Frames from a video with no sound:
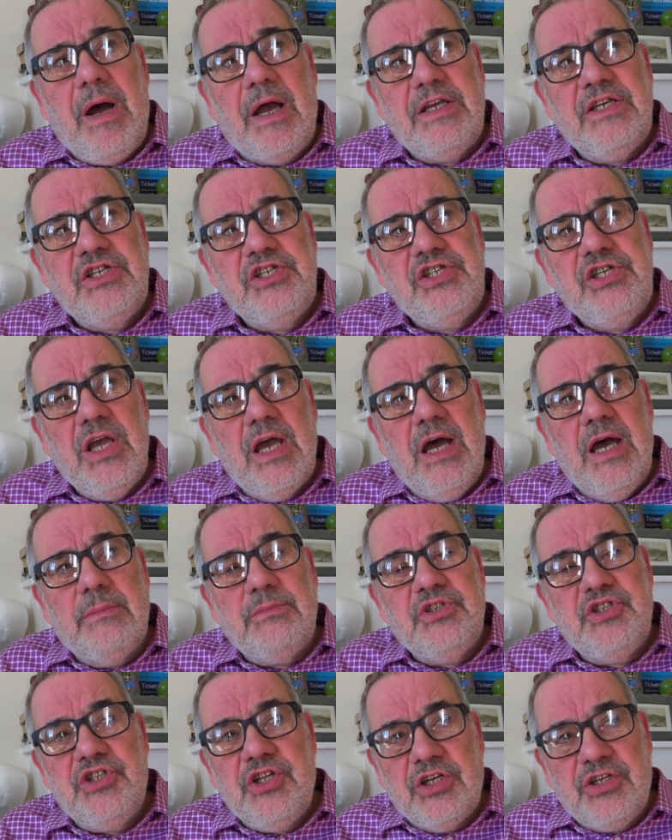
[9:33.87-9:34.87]

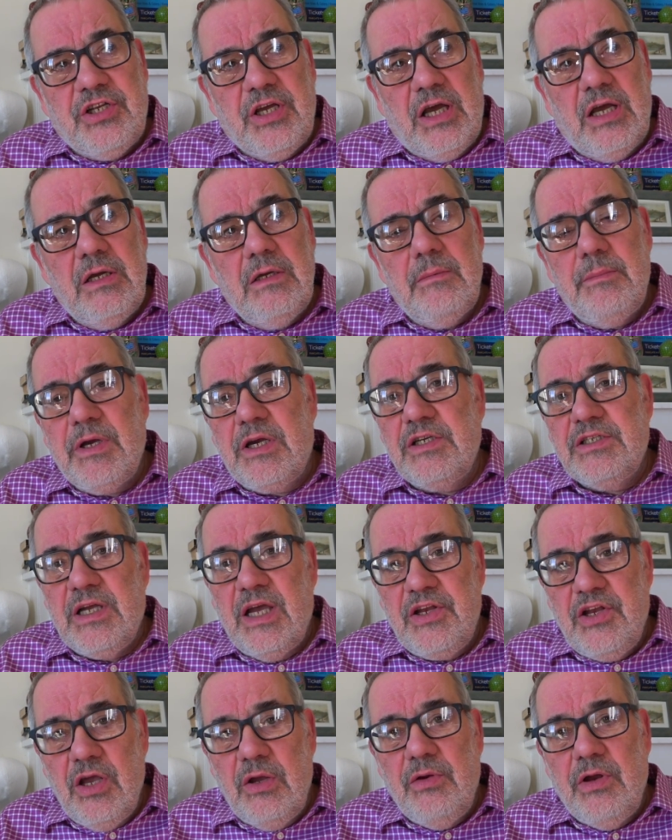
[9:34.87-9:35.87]
stutter, because
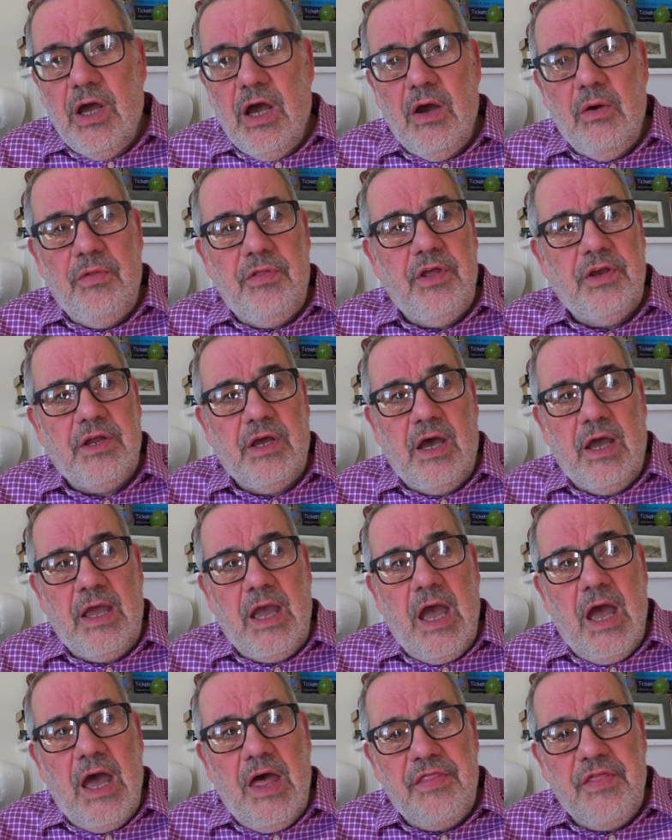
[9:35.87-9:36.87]
I do know that
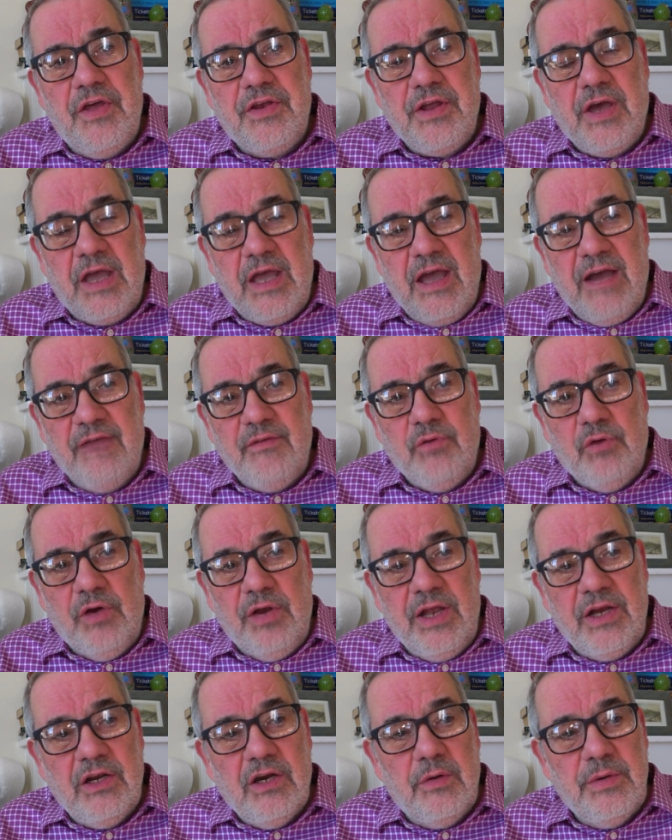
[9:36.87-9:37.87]
I have one.
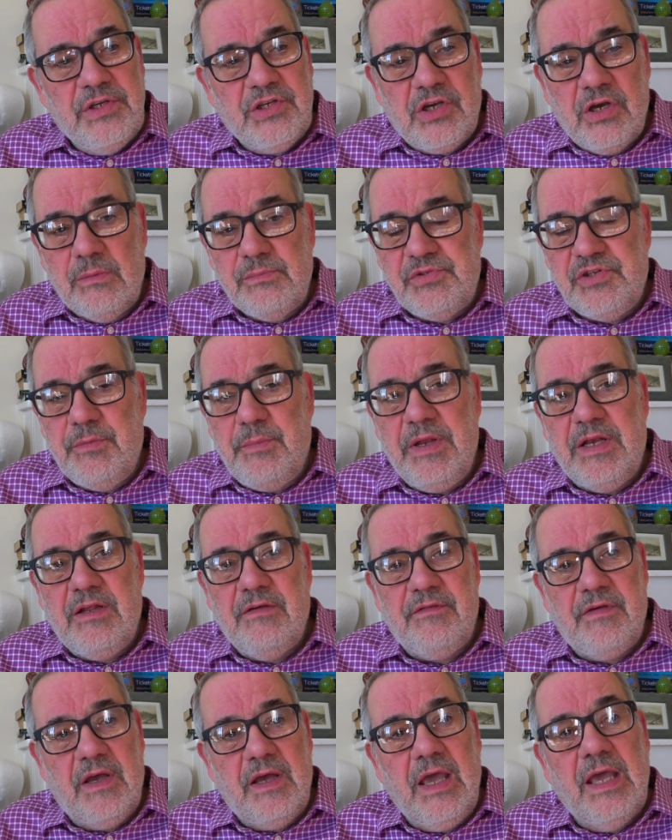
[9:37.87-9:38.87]
It always comes a bit of
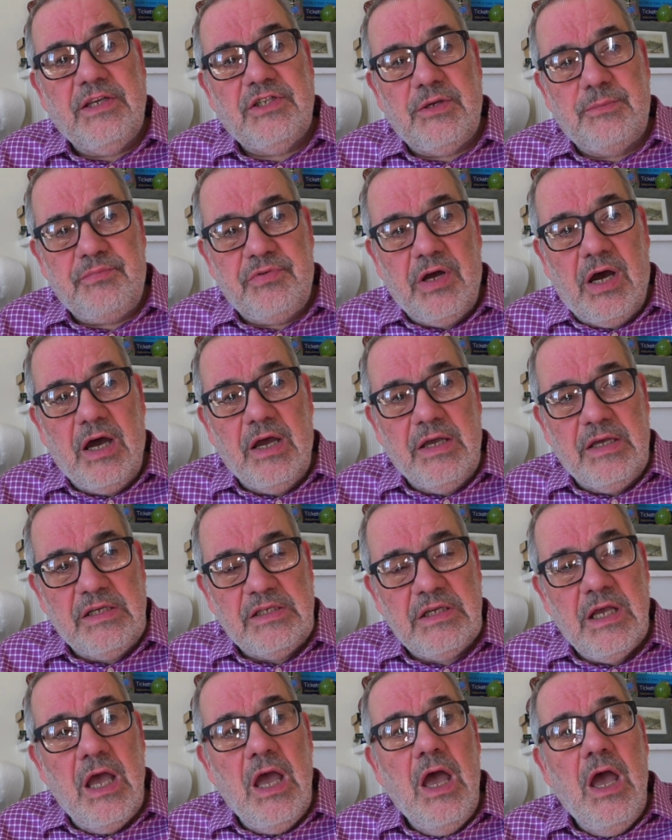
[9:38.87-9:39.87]
a surprise
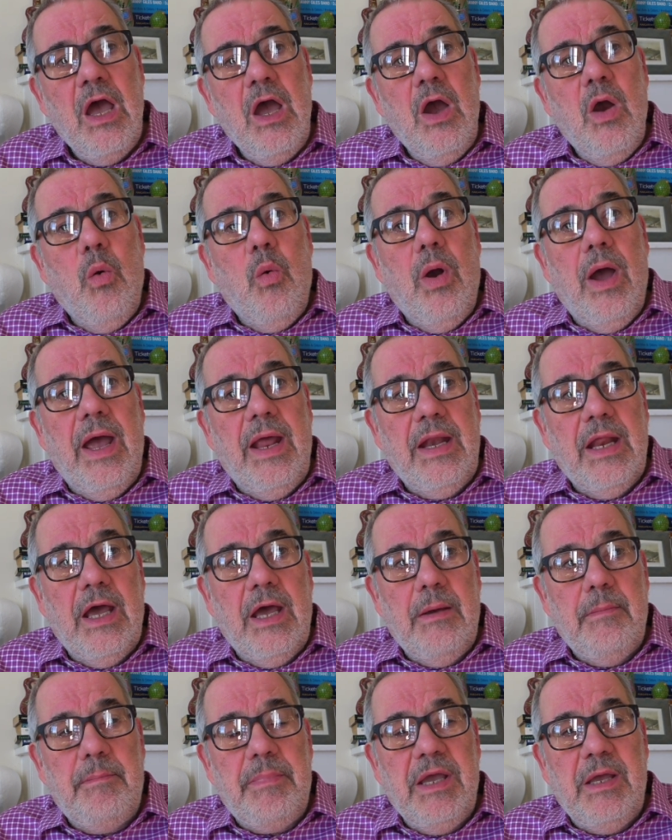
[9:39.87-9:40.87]

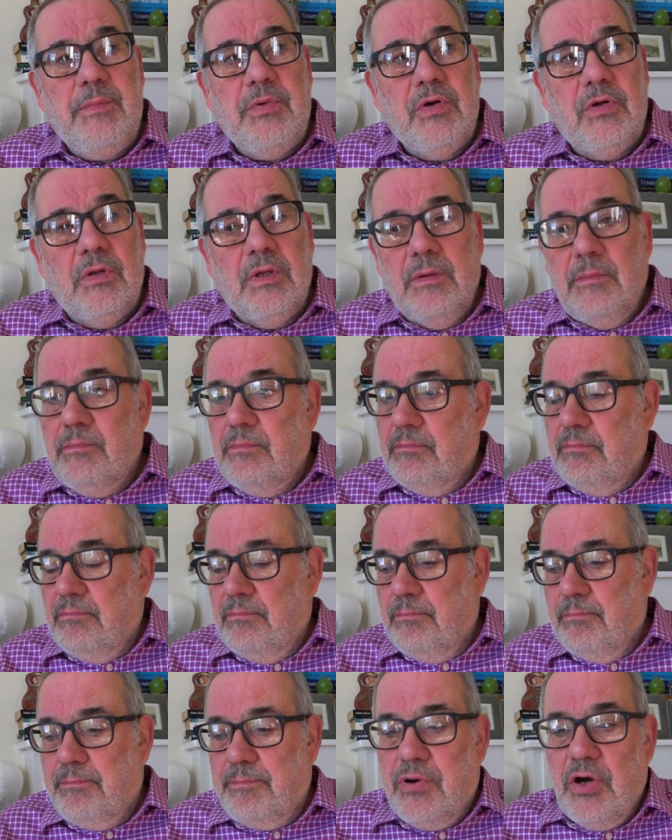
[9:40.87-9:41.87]
when people
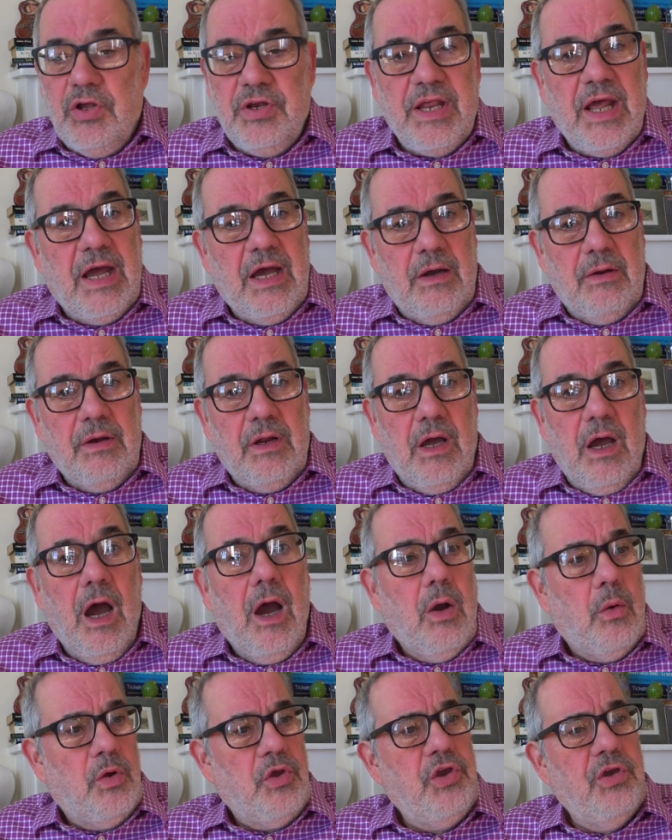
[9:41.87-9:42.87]
put down,
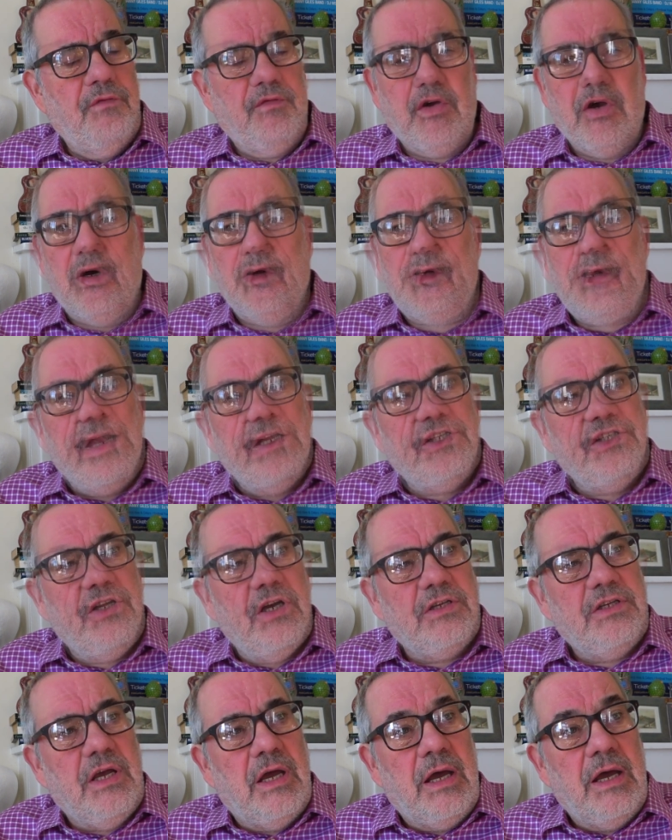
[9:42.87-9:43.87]
oh, you've got a
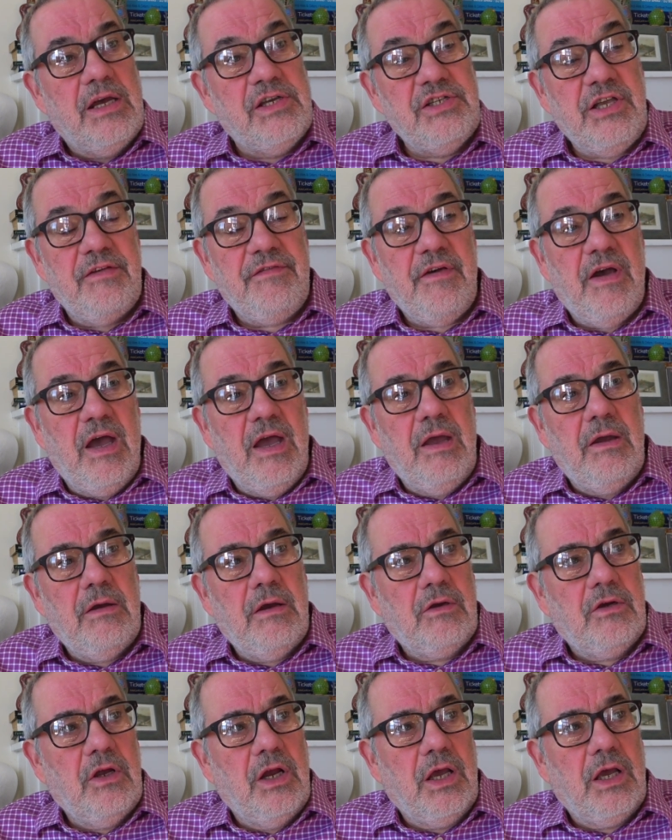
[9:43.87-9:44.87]
stutter, as if
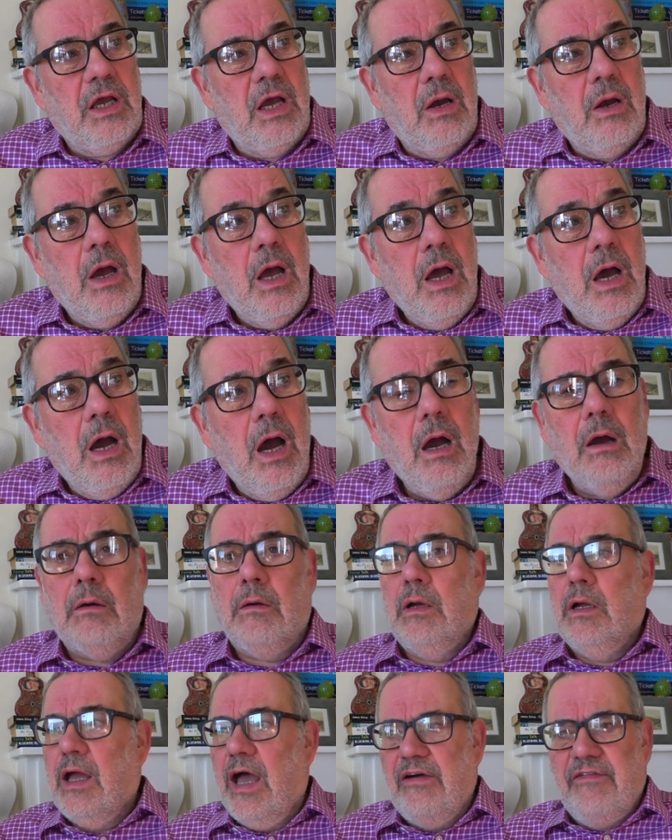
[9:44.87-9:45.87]
I'm going to go,
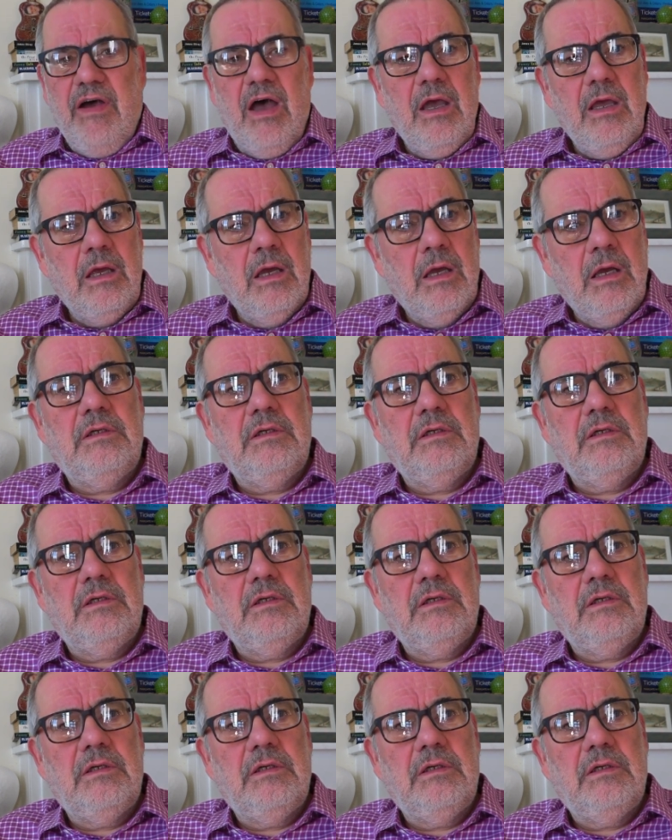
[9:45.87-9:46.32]
oh, have I?